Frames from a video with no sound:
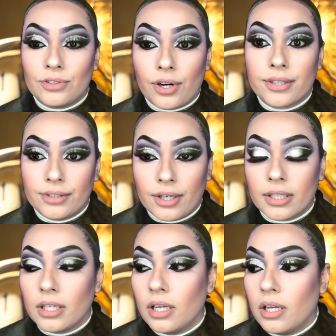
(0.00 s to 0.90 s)
dark,
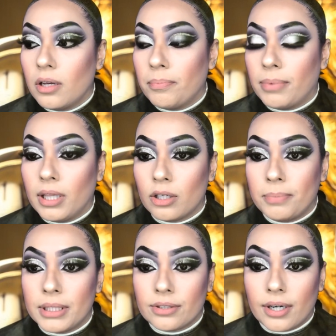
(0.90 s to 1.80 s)
but a little
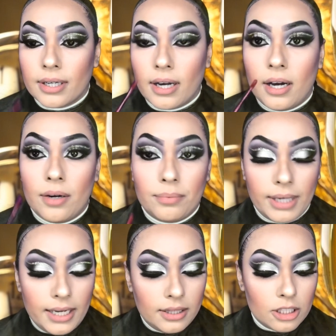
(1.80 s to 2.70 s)
bit dark
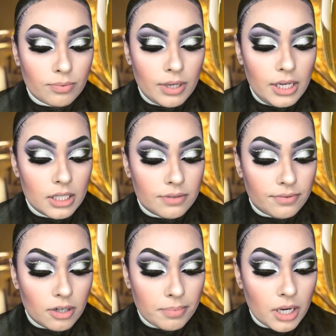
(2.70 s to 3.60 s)
red. This one is
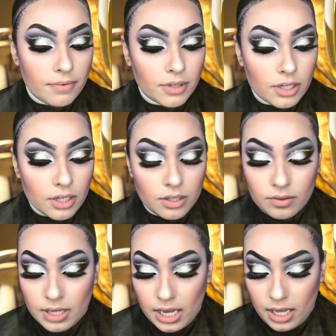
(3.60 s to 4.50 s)
from
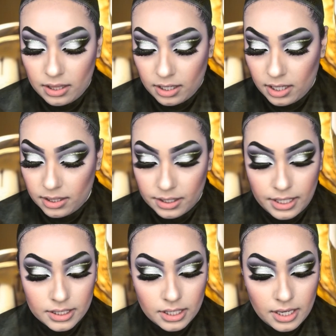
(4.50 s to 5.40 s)
CoverGirl, and the color
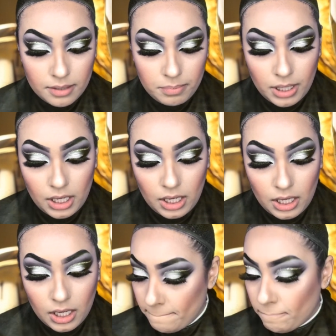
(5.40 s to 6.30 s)
is gonna
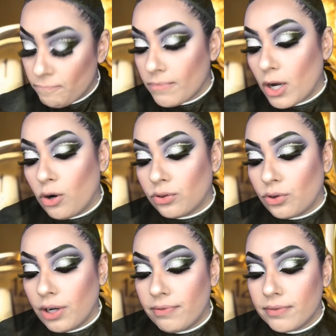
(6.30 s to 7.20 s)
be Oh,
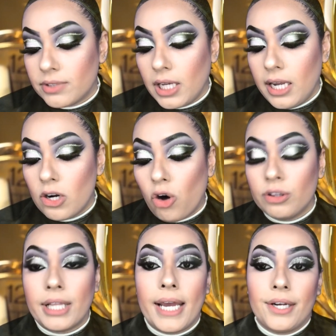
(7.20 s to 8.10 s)
3:15
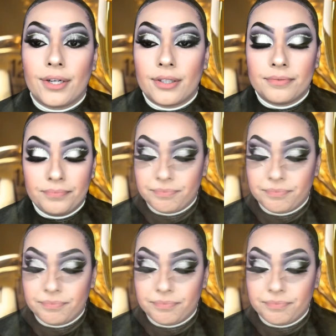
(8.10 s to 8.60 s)
all-nighter.